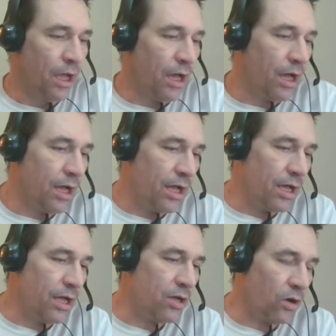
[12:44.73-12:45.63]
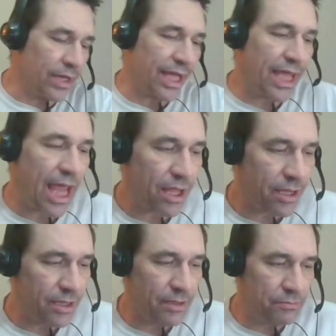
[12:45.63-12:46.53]
uh, okay K,
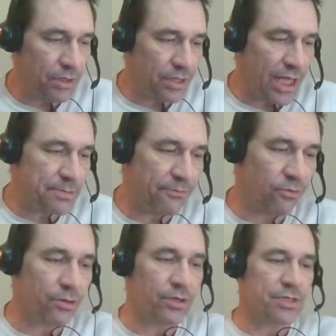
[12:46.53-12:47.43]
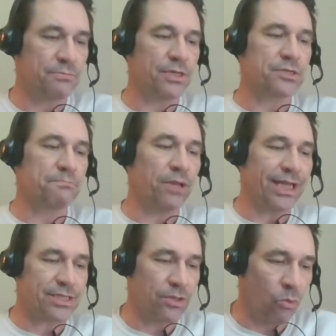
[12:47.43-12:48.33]
uh, Knights Before Christmas
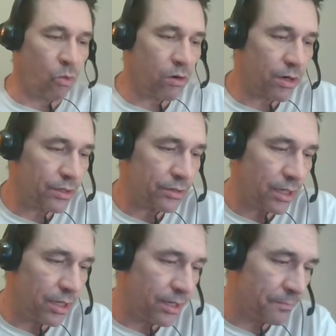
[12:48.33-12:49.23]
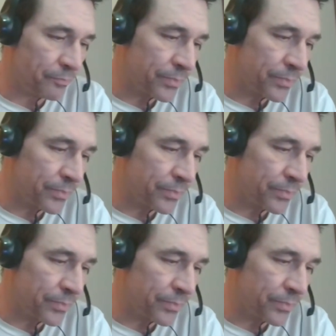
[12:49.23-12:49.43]
place in the war um,